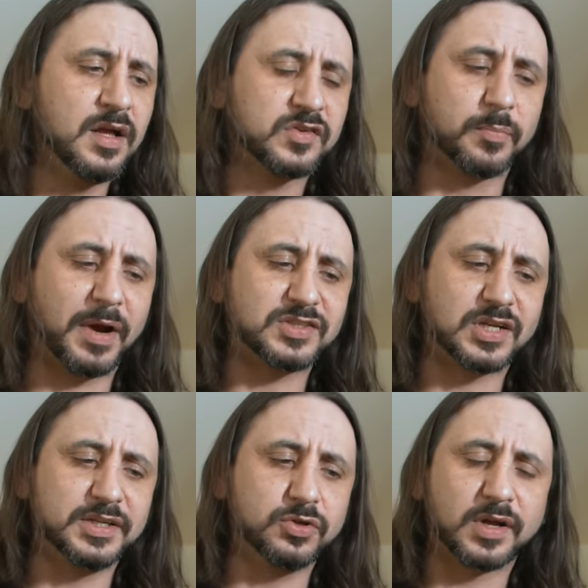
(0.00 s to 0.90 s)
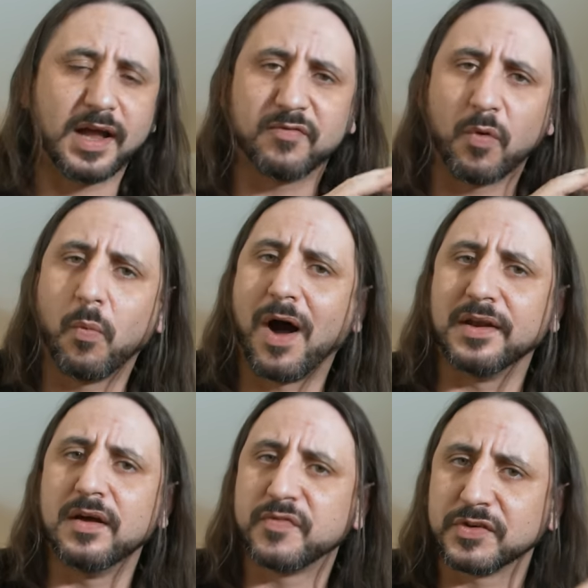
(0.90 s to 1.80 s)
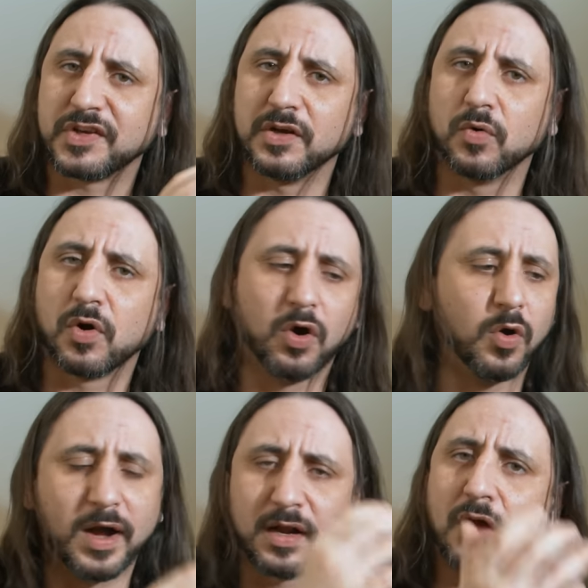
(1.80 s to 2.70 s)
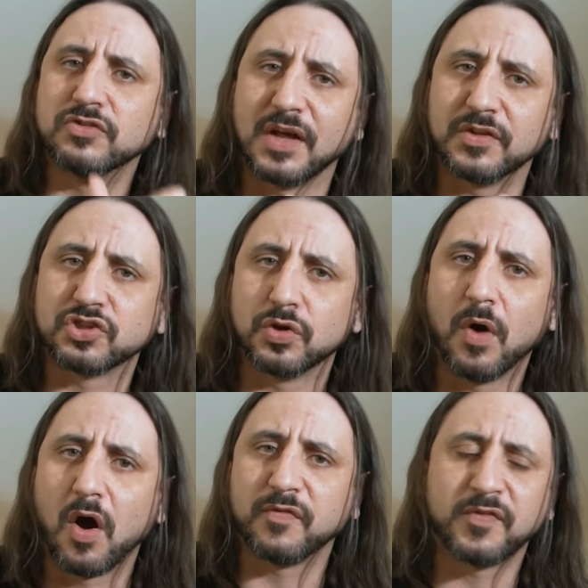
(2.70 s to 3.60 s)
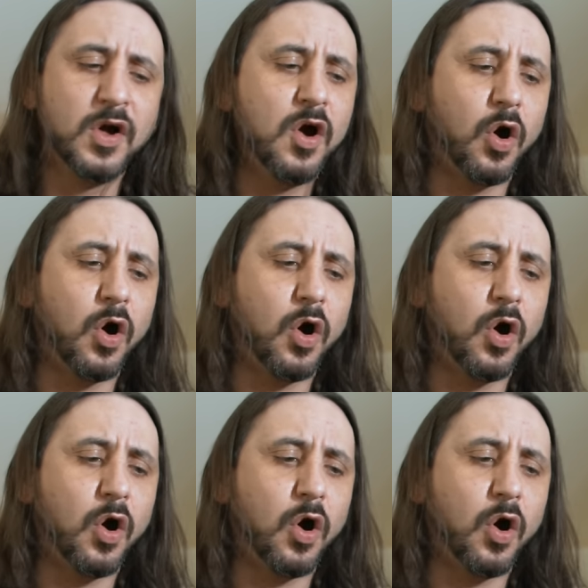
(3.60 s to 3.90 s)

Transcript: So basically you can have one for single coil and close the other two off,